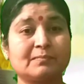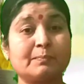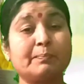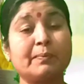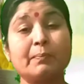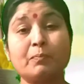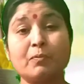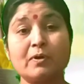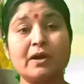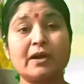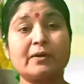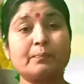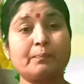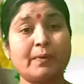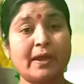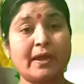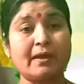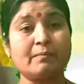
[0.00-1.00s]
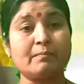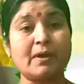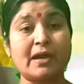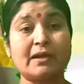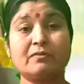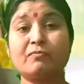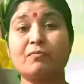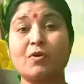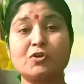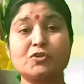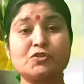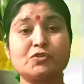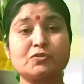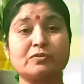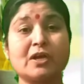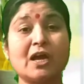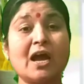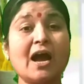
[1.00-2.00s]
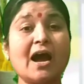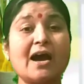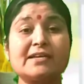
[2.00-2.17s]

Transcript: Popular fame and fortune